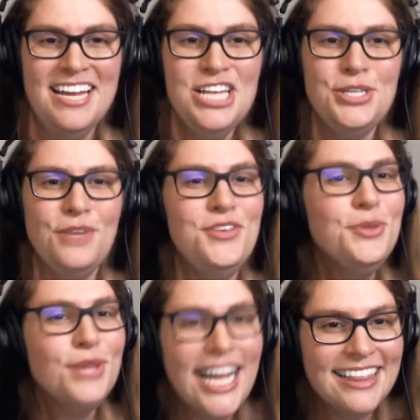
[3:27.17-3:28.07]
So if
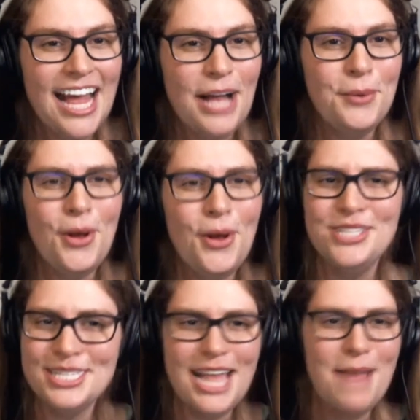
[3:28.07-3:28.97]
you like that
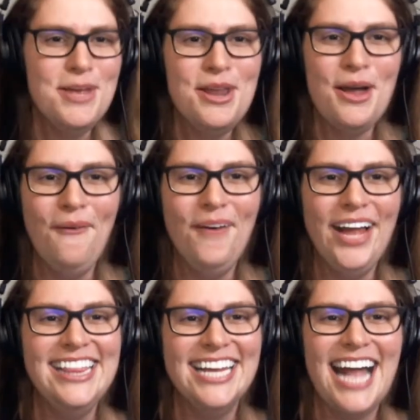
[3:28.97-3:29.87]
quote, just let me know
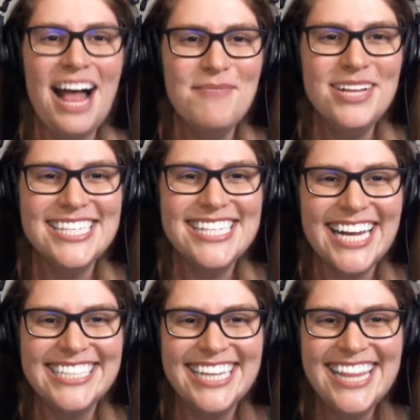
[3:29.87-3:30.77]
in the comment
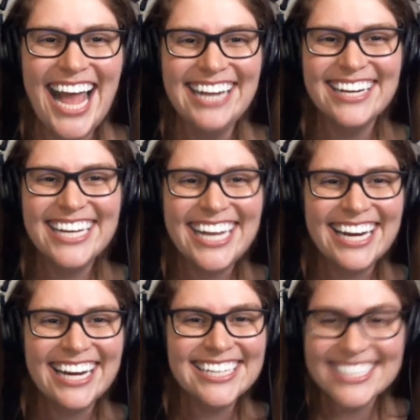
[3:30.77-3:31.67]
section that you're
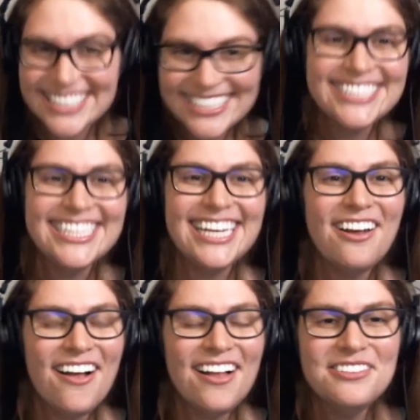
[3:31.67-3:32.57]
here. It's good to see
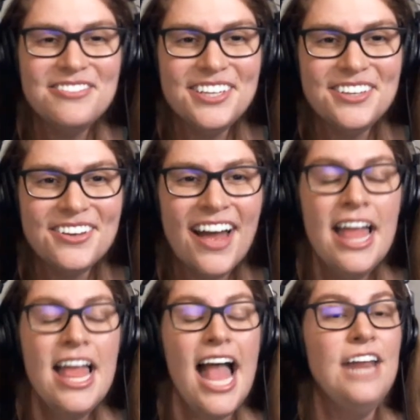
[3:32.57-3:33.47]
all of you.
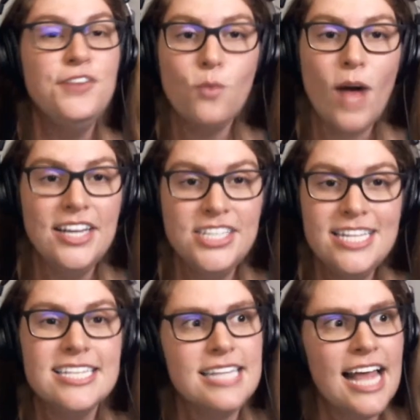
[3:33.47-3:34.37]
And if you're
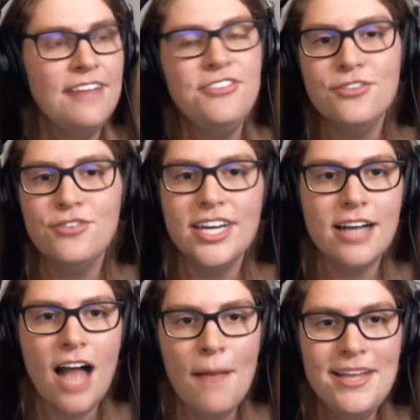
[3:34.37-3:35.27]
watching this live, feel free to
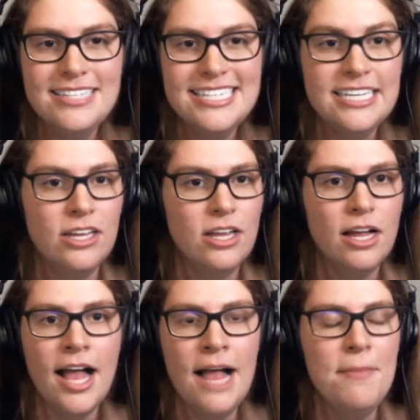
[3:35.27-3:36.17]
comment still.
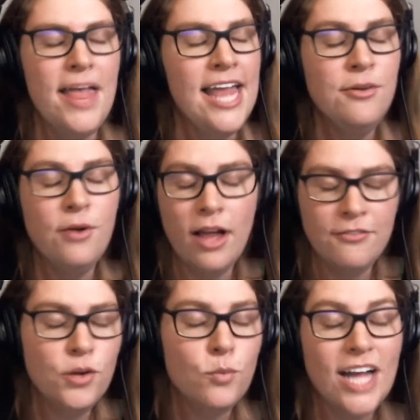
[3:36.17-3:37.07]
And
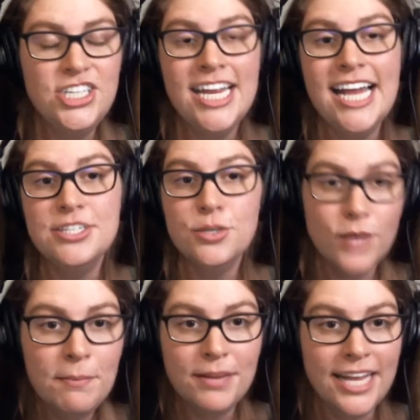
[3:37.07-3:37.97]
if you're watching it as a
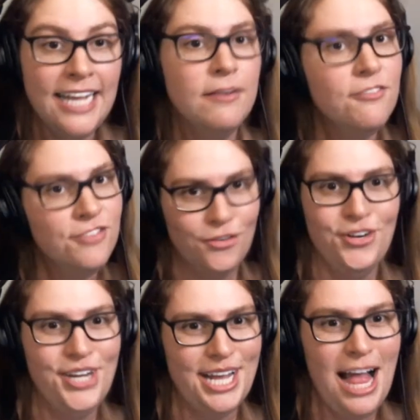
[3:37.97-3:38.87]
replay, feel
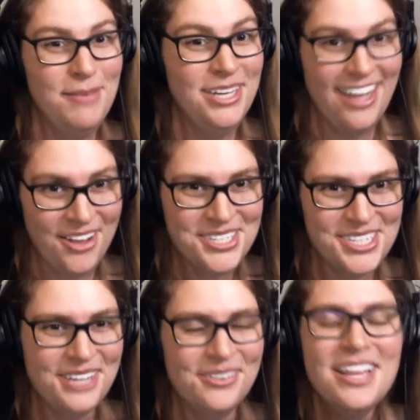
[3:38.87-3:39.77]
free to comment
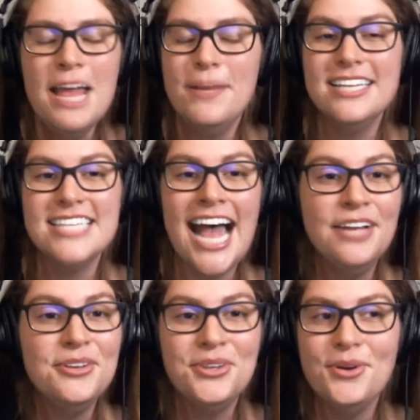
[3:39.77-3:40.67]
also, because I
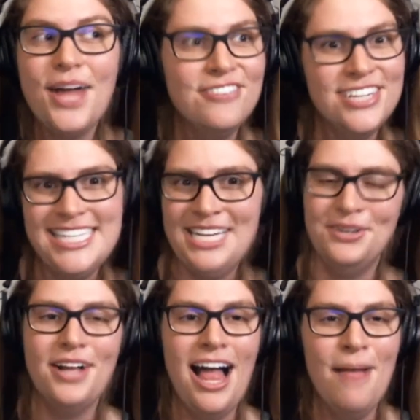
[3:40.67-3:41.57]
go through every single
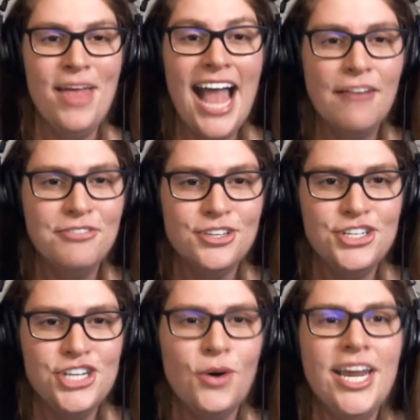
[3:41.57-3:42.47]
comment after the
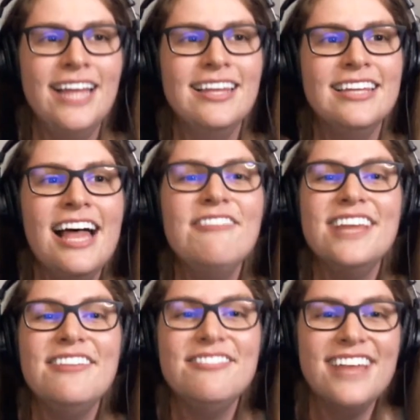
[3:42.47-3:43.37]
show. And I
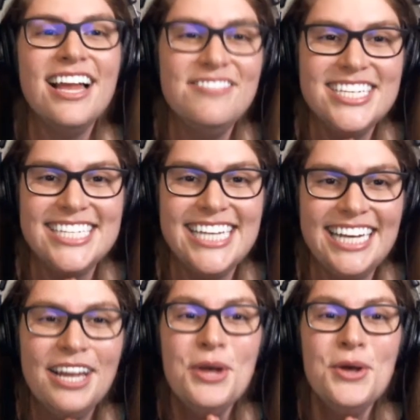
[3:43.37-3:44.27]
love to
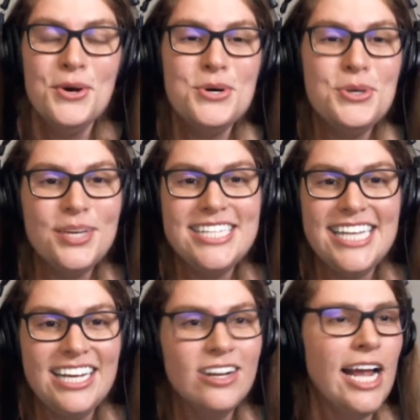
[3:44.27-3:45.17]
see who is
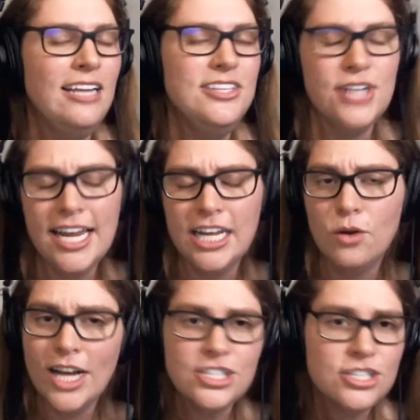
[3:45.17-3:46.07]
here, answer any
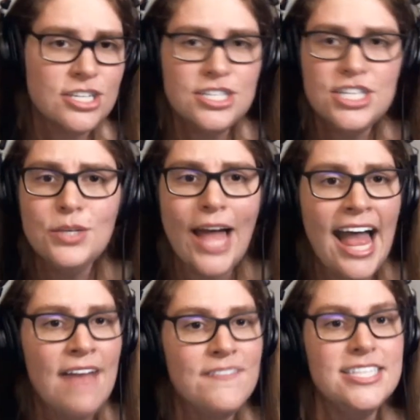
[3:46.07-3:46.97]
questions you
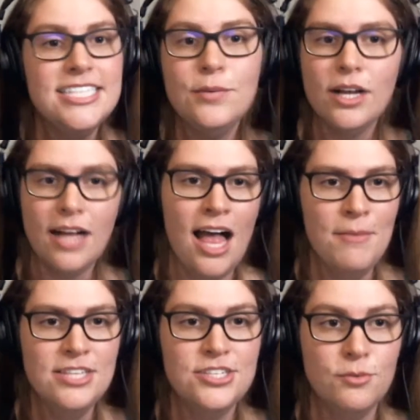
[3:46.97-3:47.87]
have, and see what
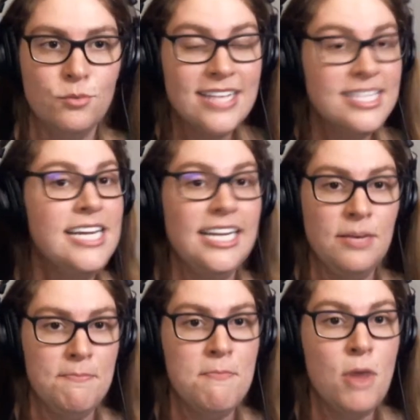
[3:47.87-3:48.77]
comments
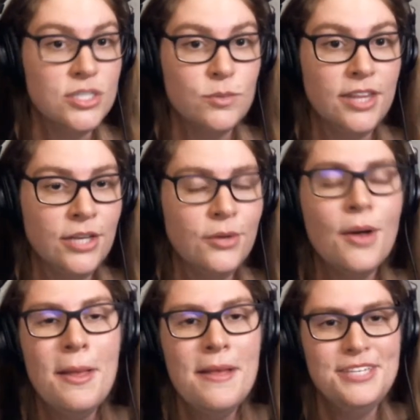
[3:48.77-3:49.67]
resonated most with you.
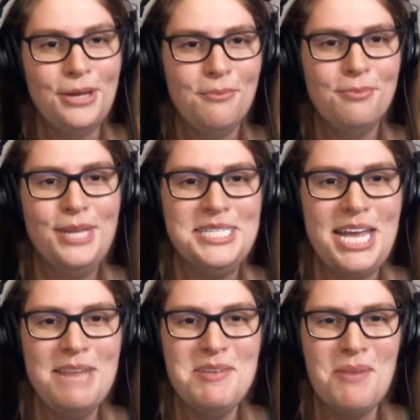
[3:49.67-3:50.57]
So please
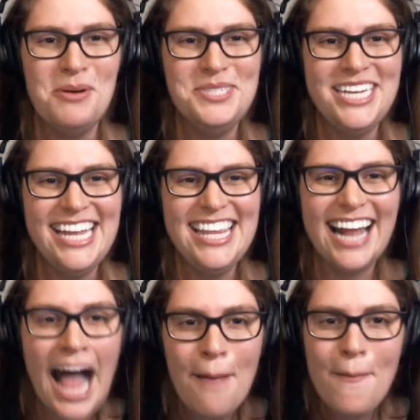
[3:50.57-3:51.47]
keep me posted in the
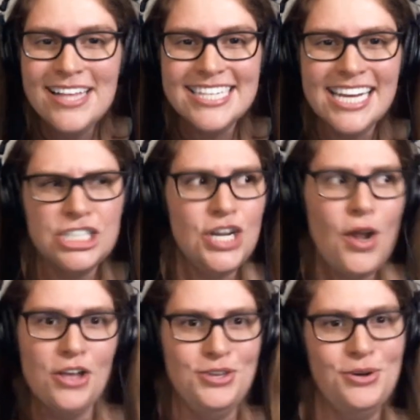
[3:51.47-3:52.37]
comment section,
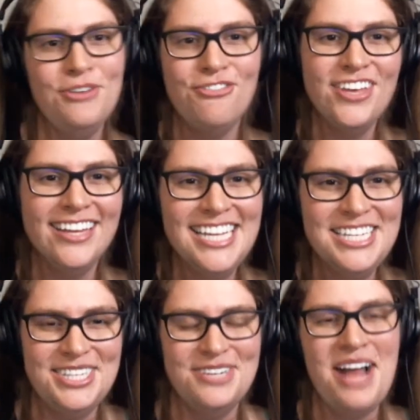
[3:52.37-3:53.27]
your feelings
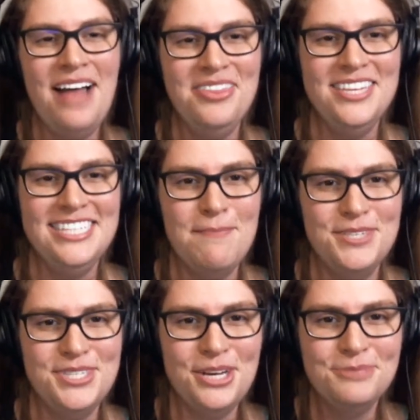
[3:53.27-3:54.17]
throughout this
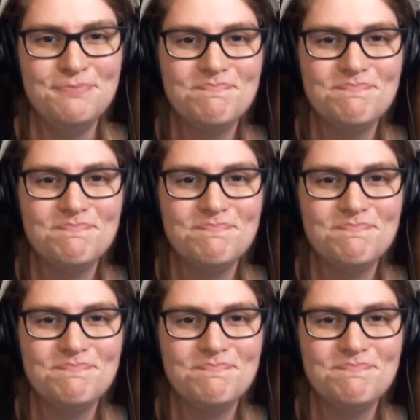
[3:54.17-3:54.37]
episode.